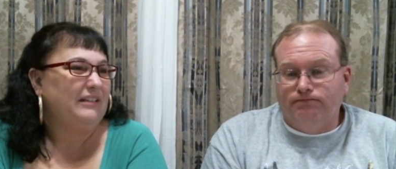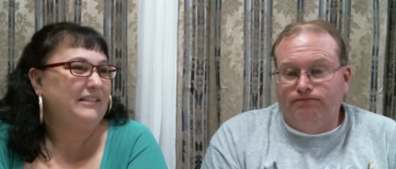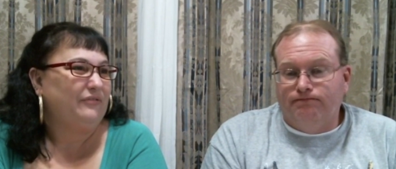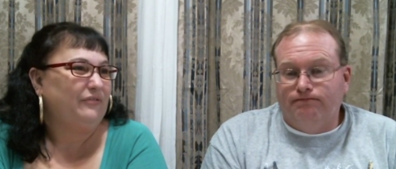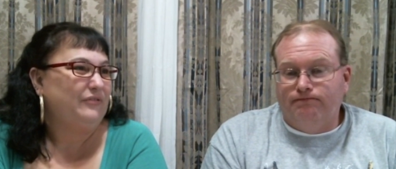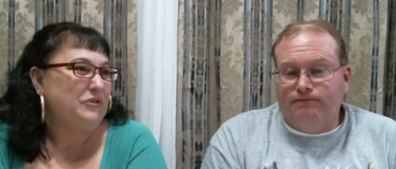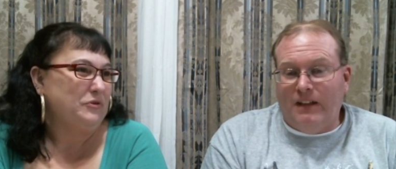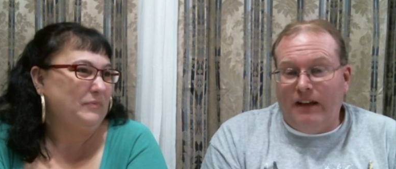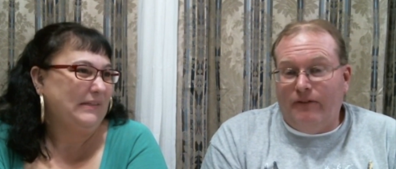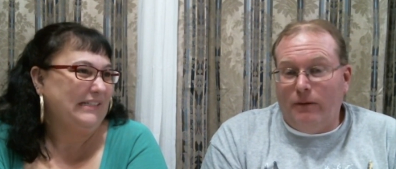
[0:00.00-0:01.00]
Speaker 1: it's a food.
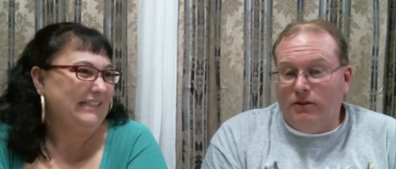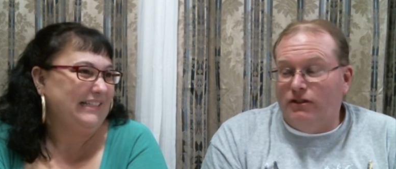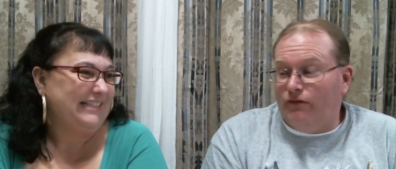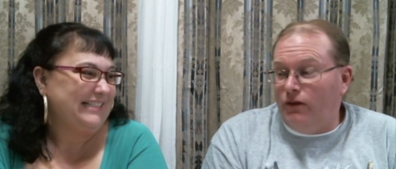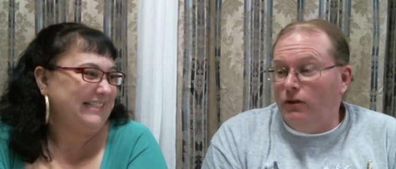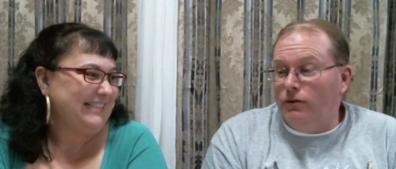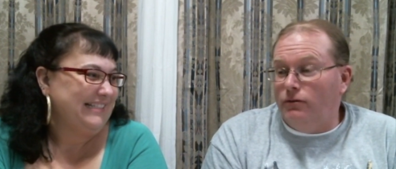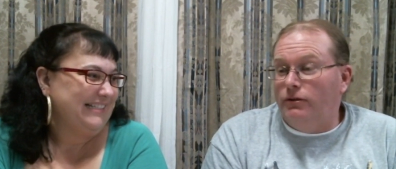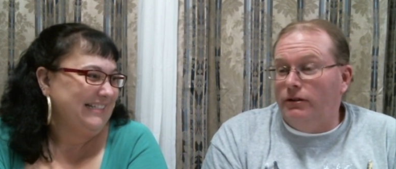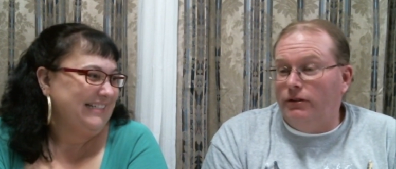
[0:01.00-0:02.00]
Speaker 2: If it was a
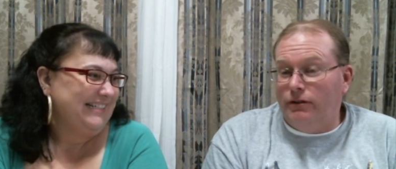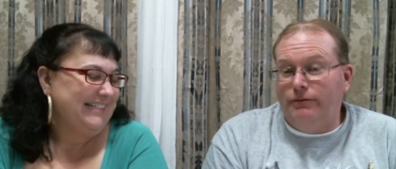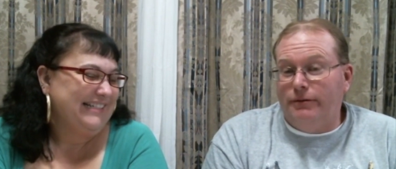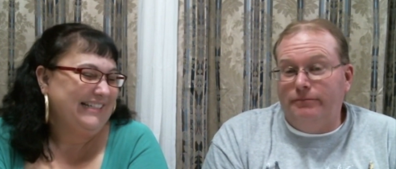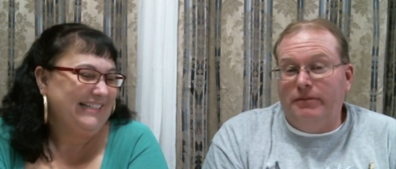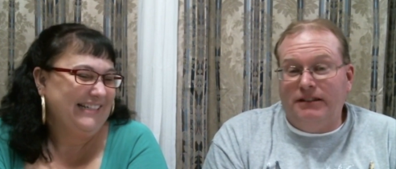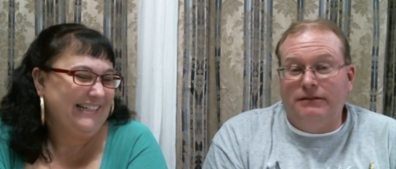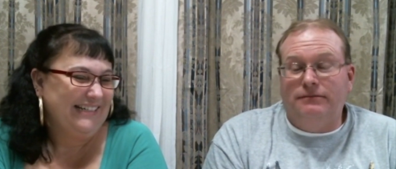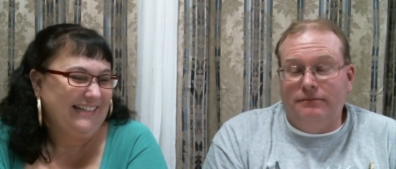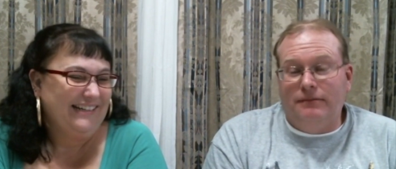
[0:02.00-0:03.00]
food, you would
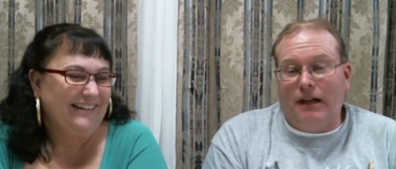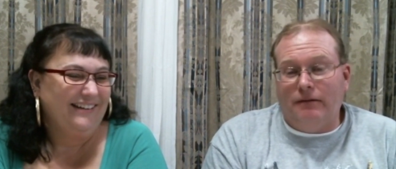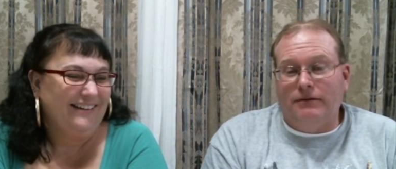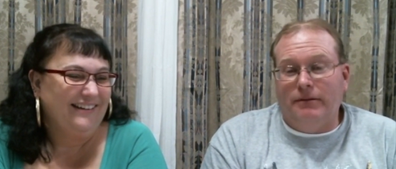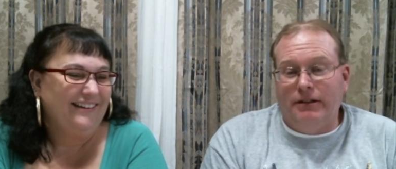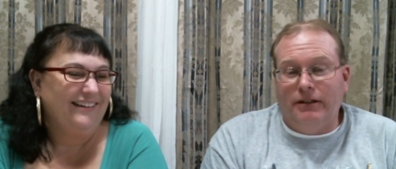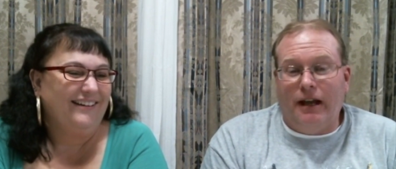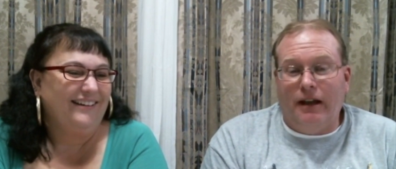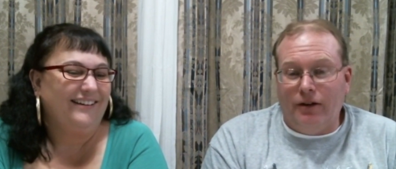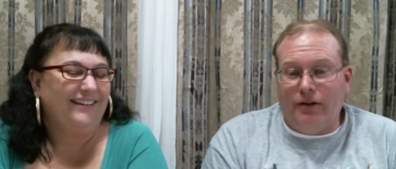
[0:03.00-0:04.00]
be that would be
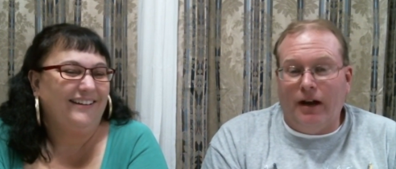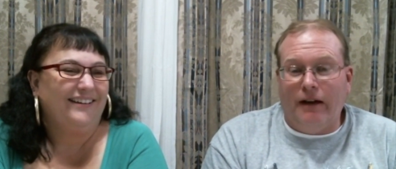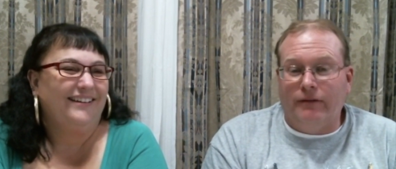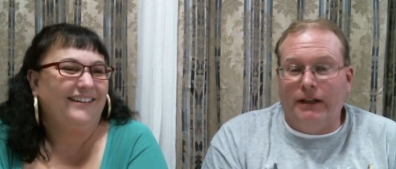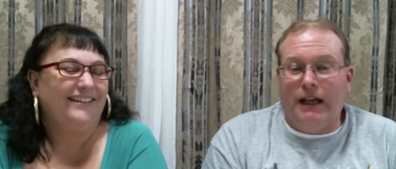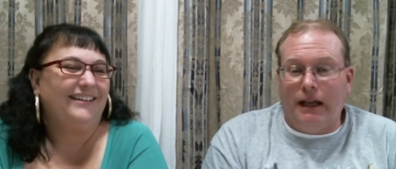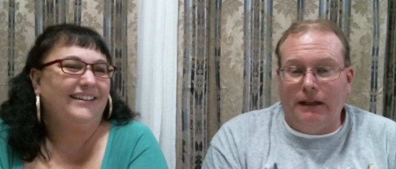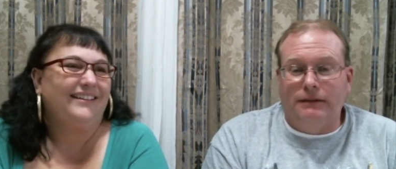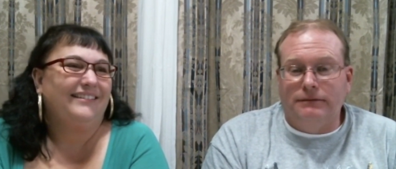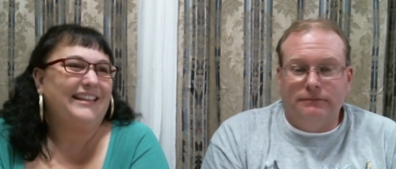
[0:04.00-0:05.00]
your everyday.
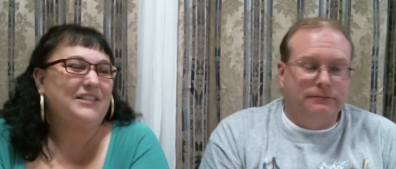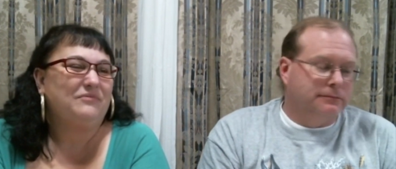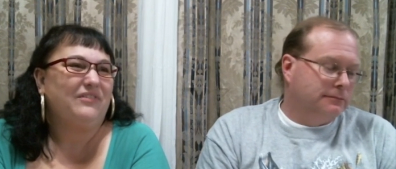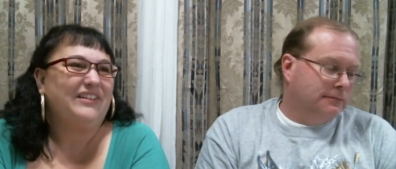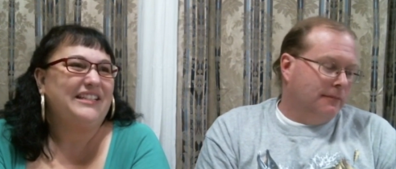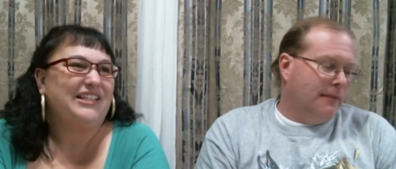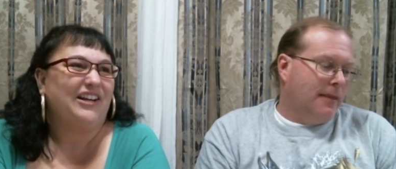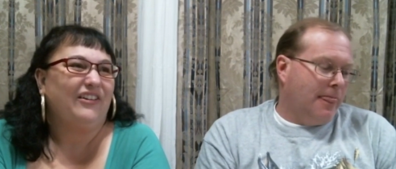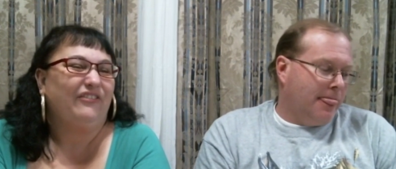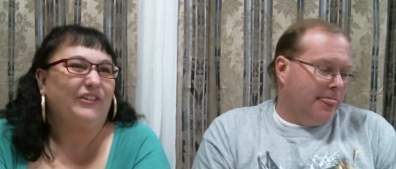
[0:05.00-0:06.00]
Speaker 1: That's more of a junk
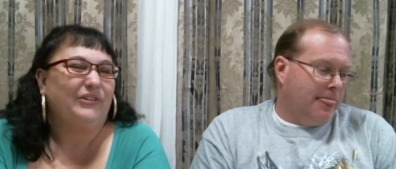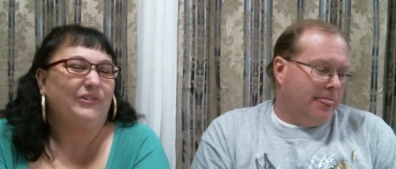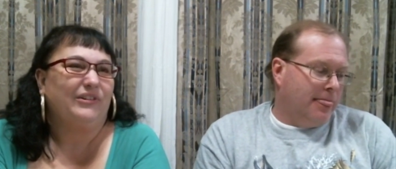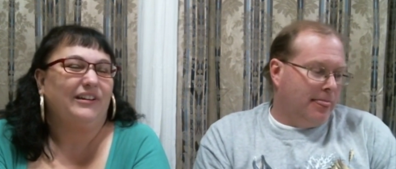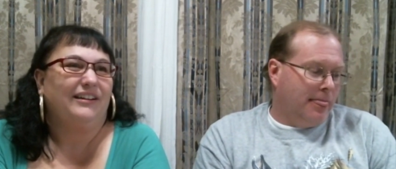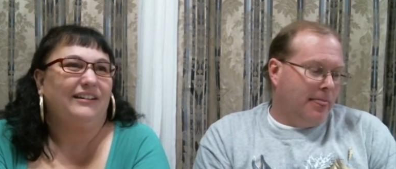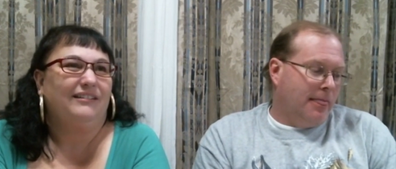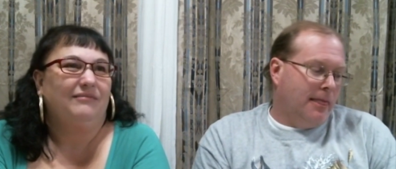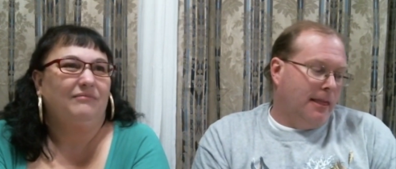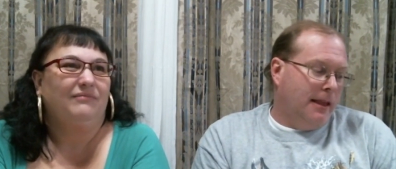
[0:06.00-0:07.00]
food.
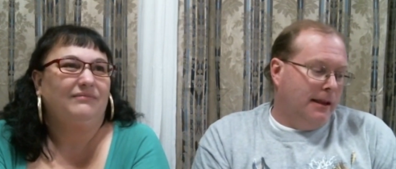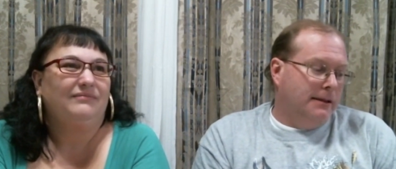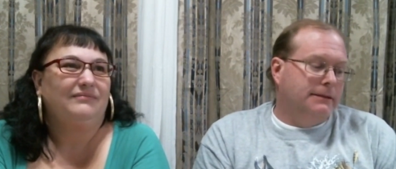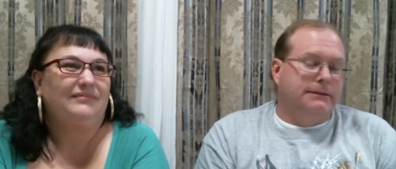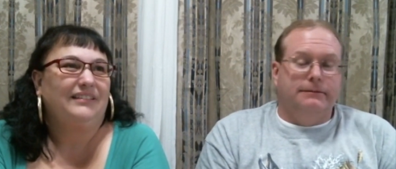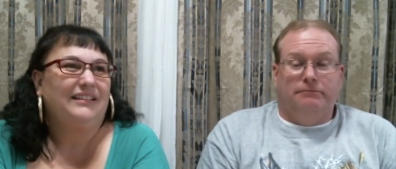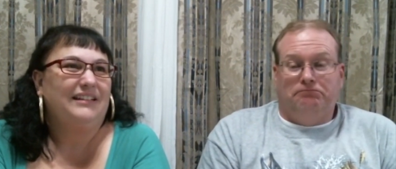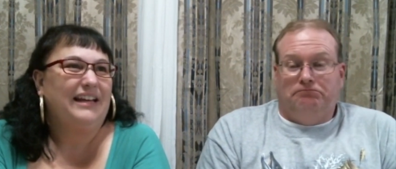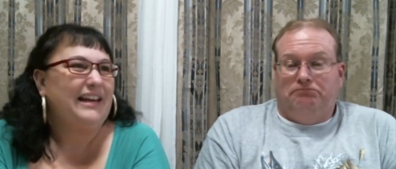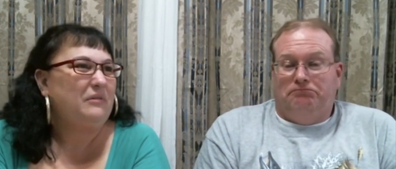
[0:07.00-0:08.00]
And
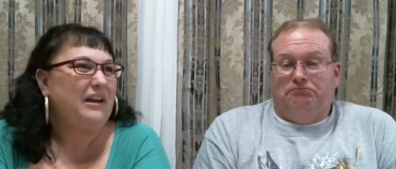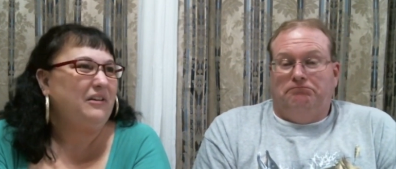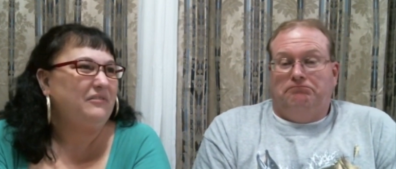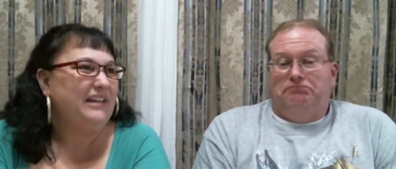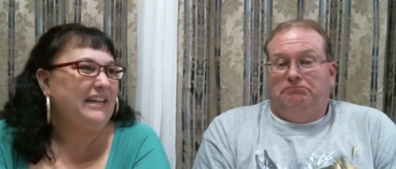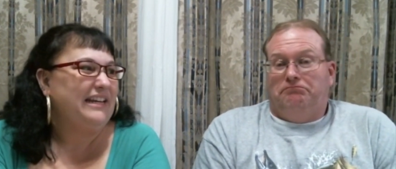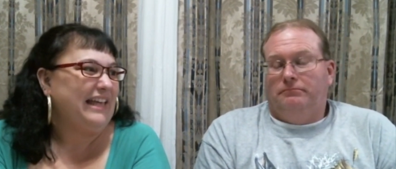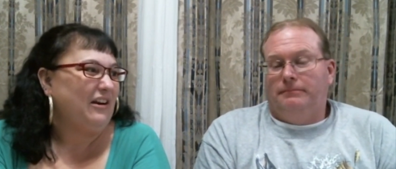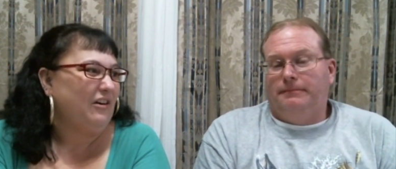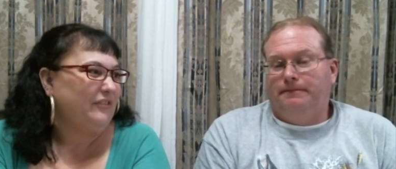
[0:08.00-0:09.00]
I don't eat it
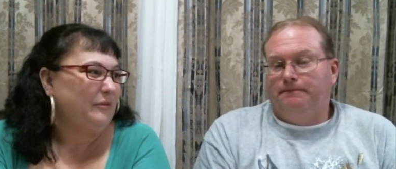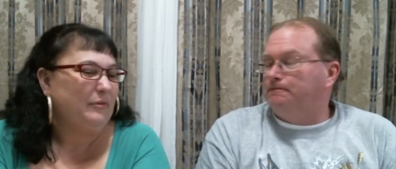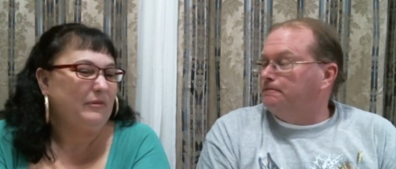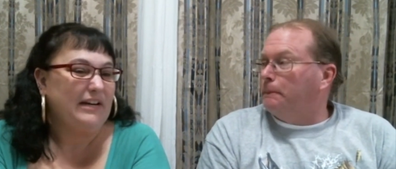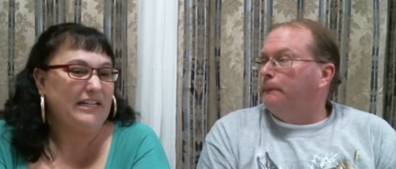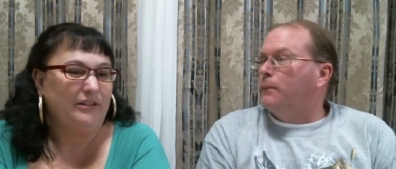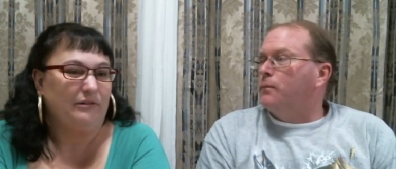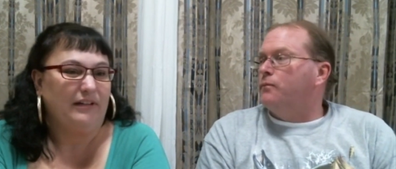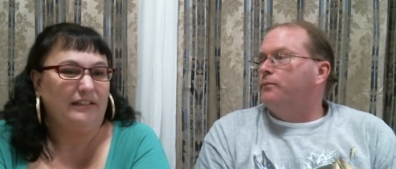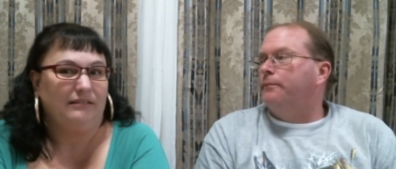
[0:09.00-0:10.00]
that often, but when I do,
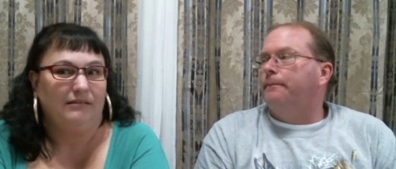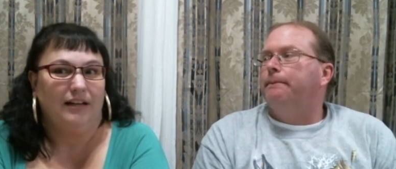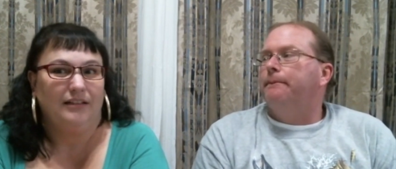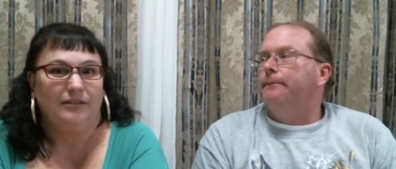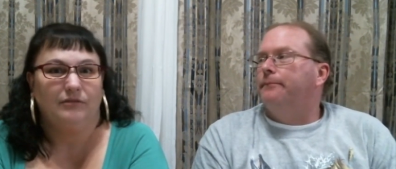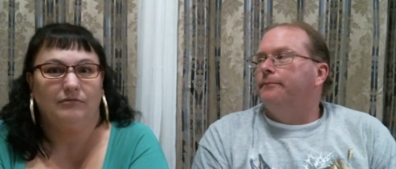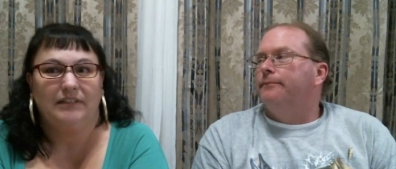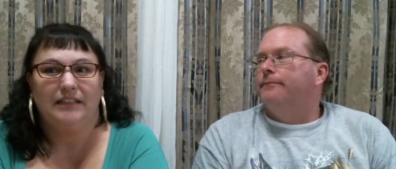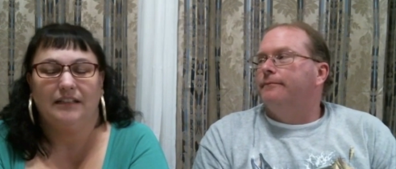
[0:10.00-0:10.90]
I do eat a